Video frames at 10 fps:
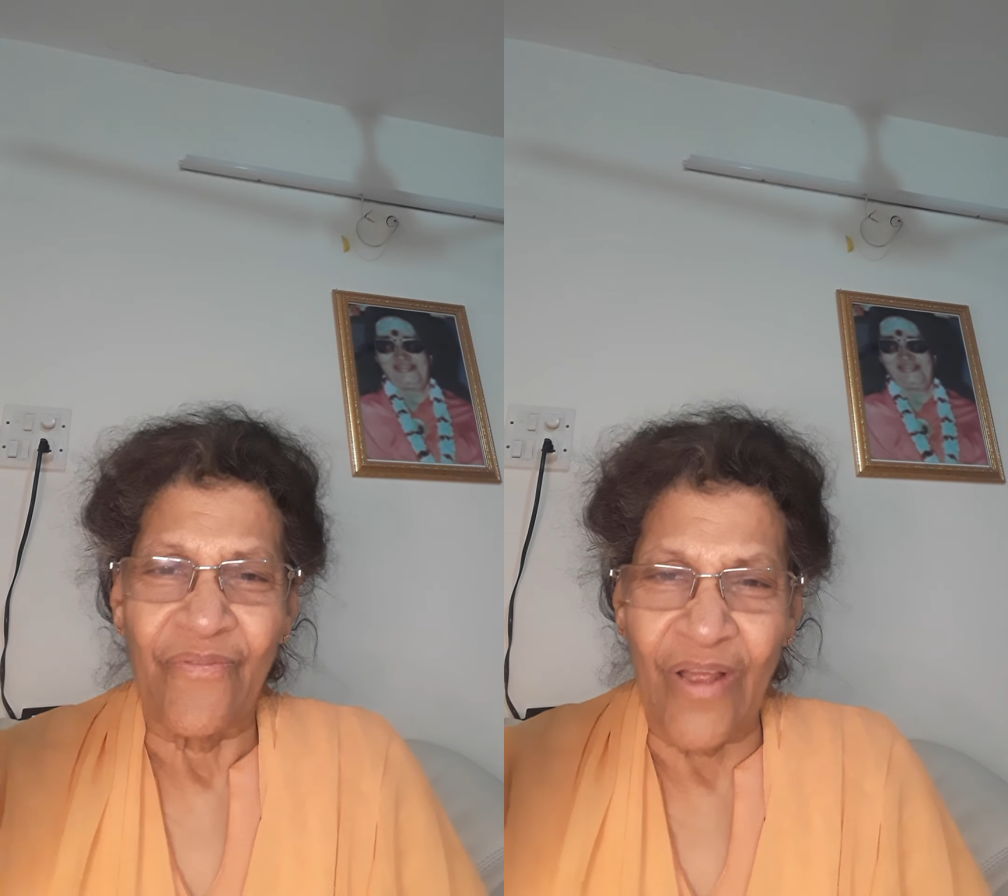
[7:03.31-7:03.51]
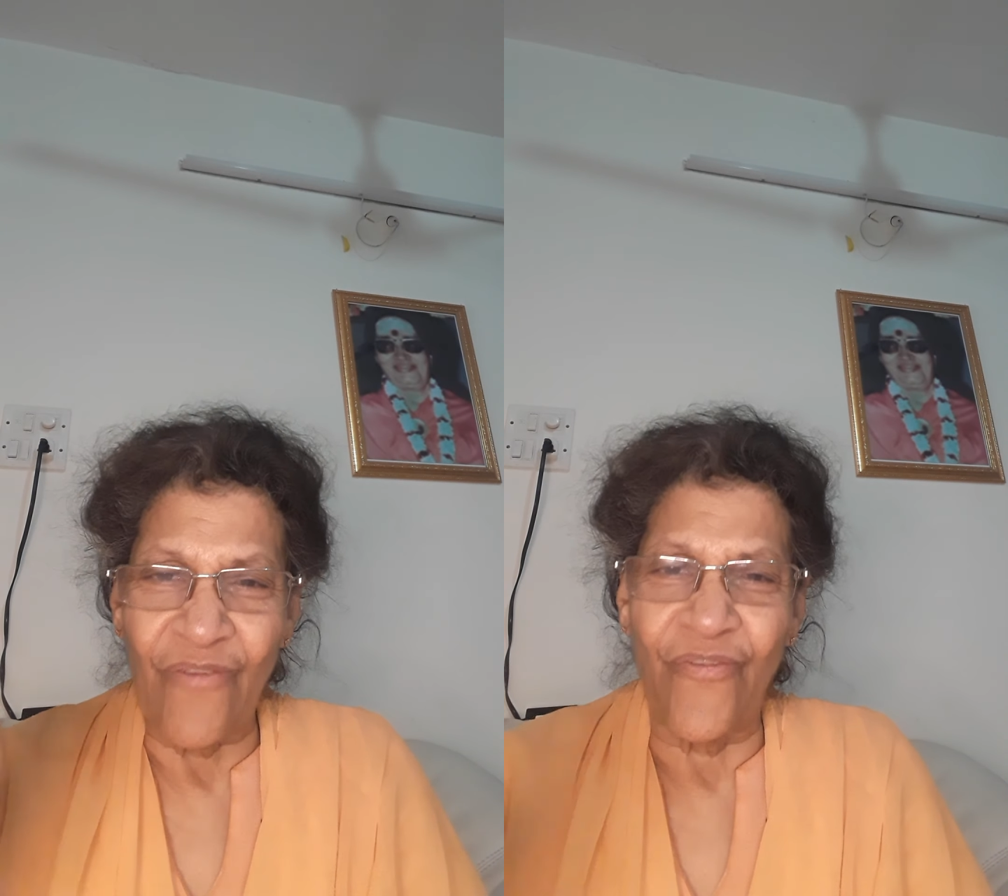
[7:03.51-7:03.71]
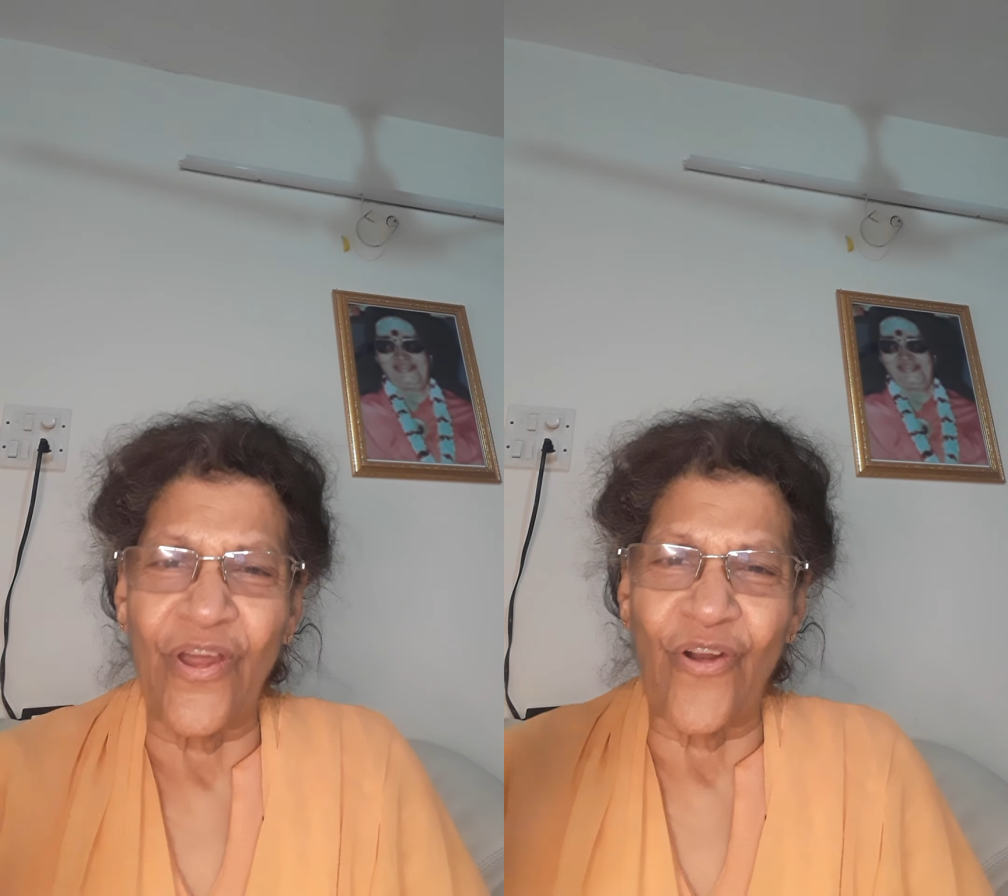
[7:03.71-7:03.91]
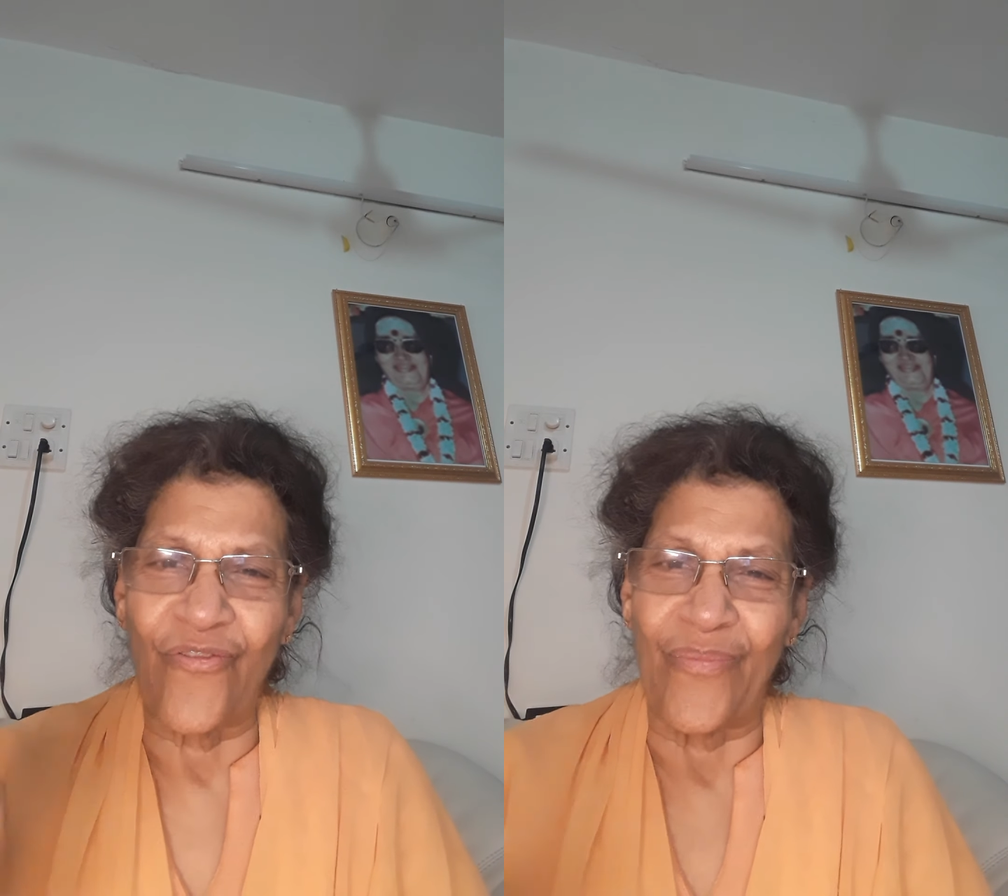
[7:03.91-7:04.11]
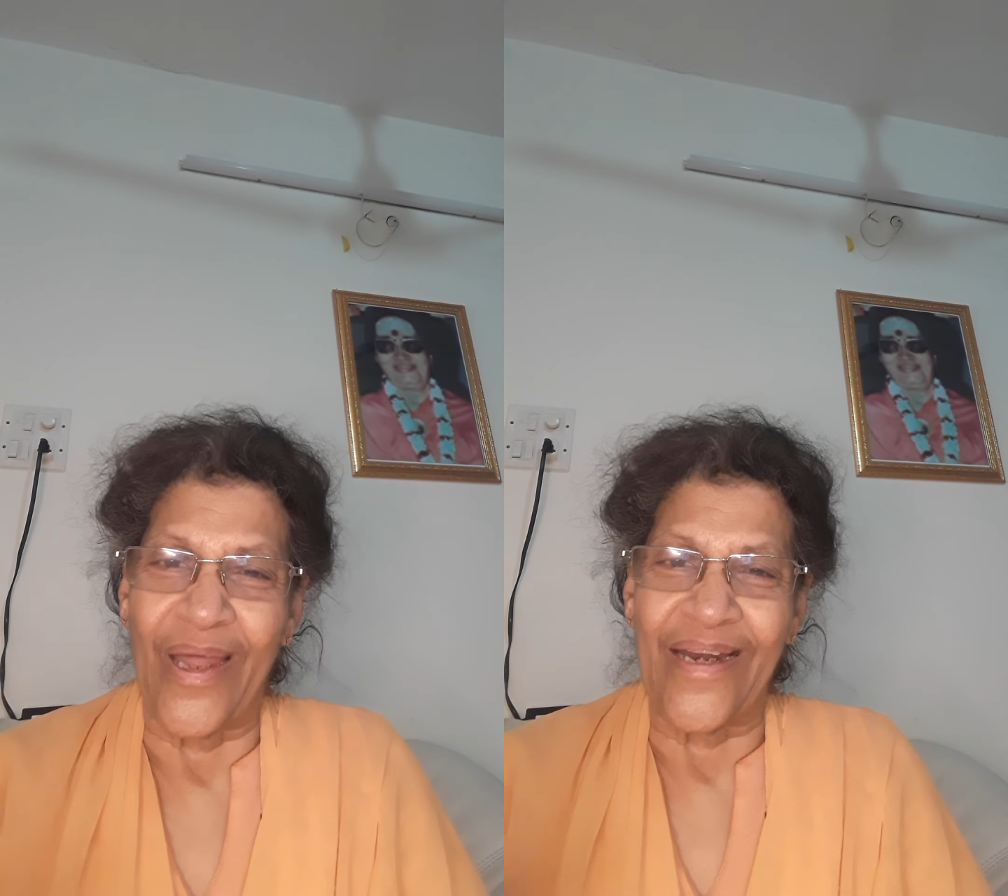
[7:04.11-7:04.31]
welfare
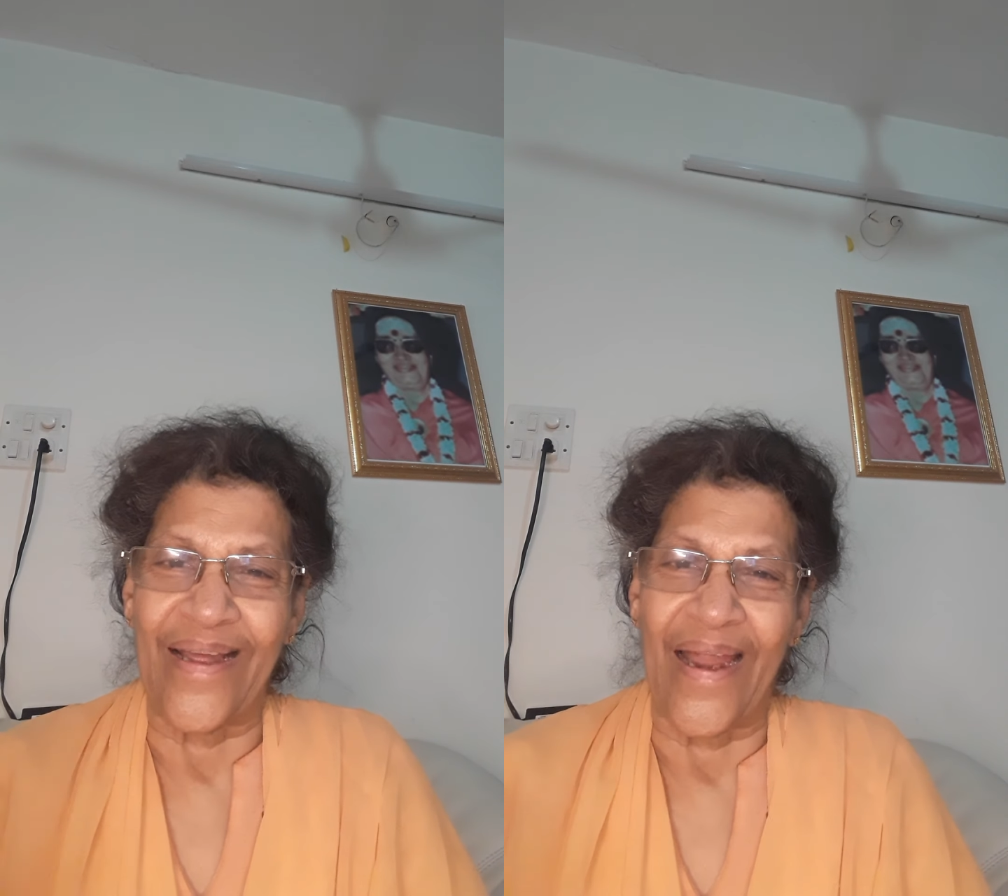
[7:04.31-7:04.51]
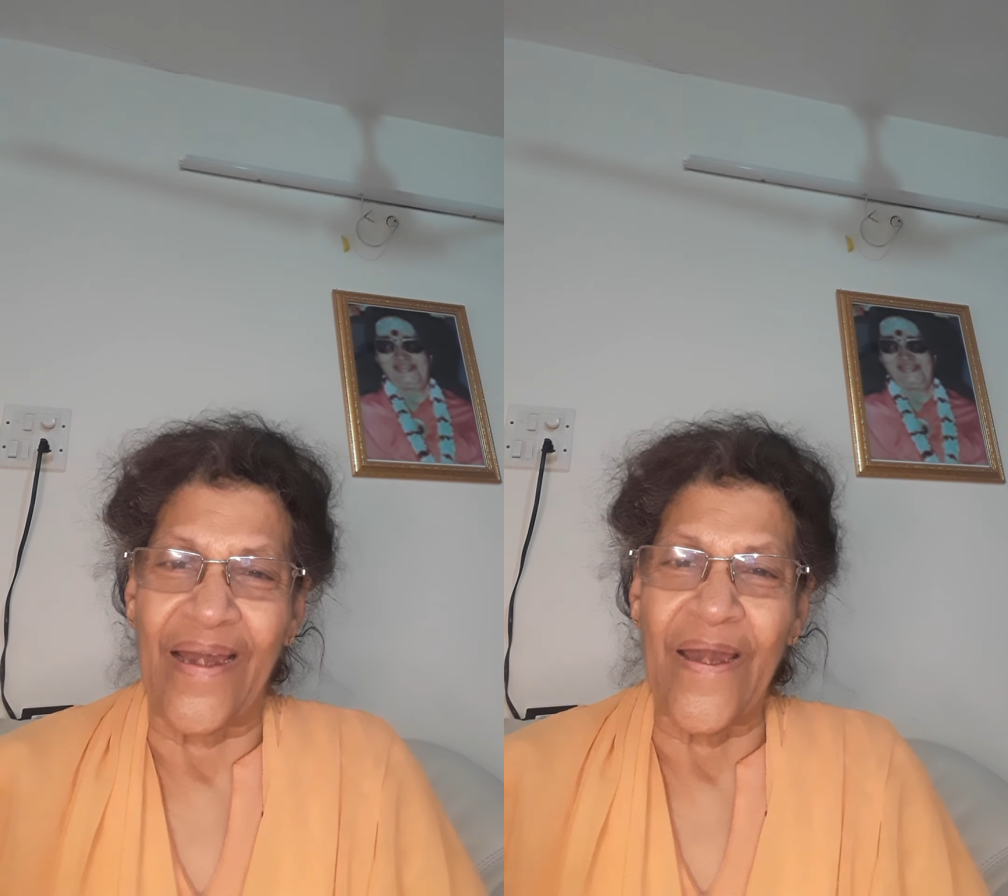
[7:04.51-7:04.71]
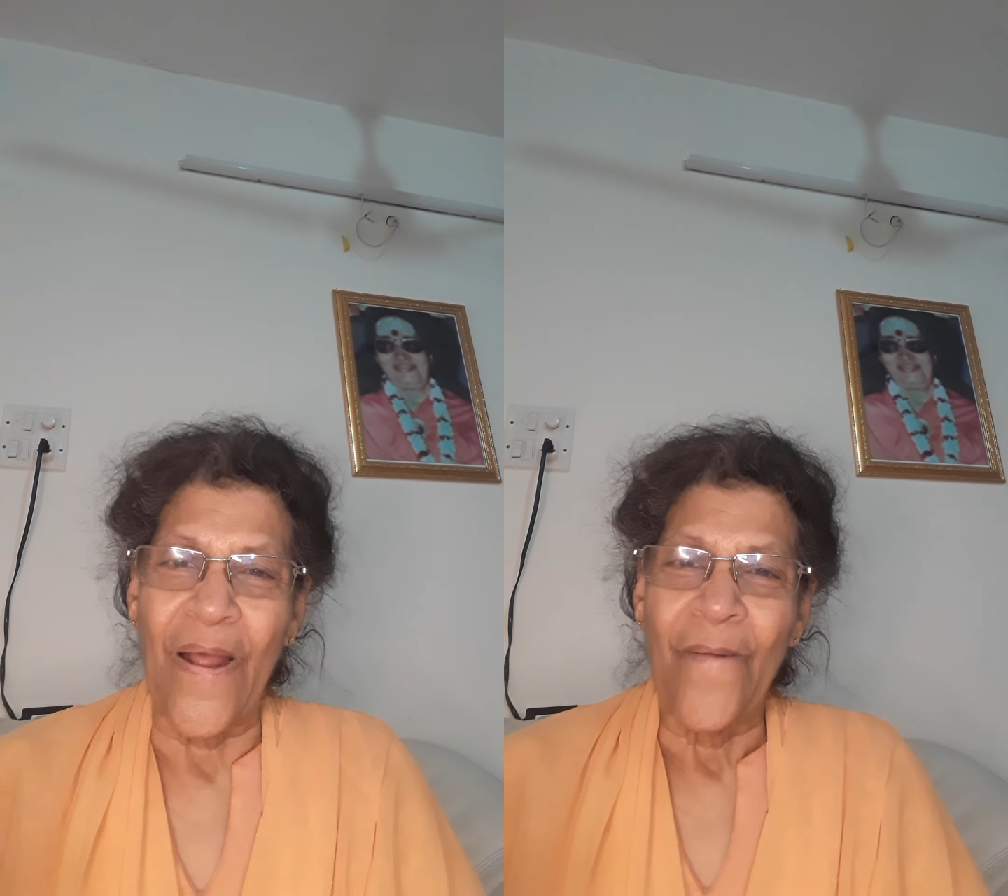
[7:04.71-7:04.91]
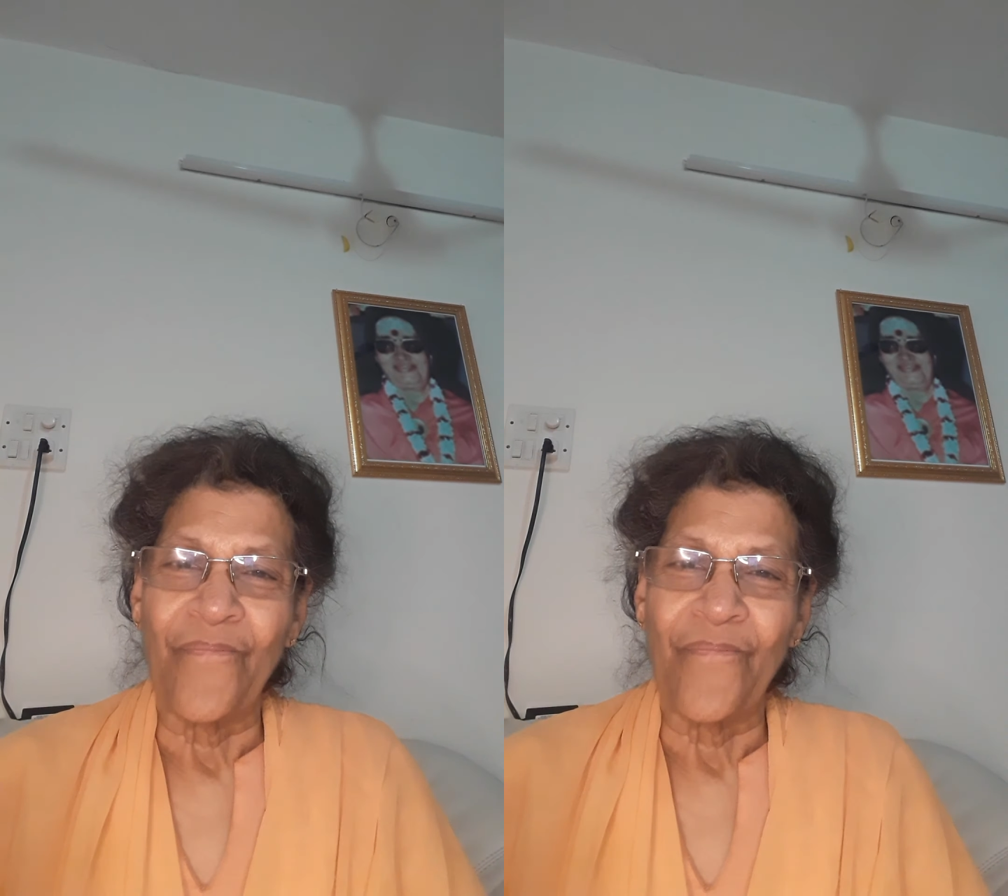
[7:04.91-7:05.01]
of mankind,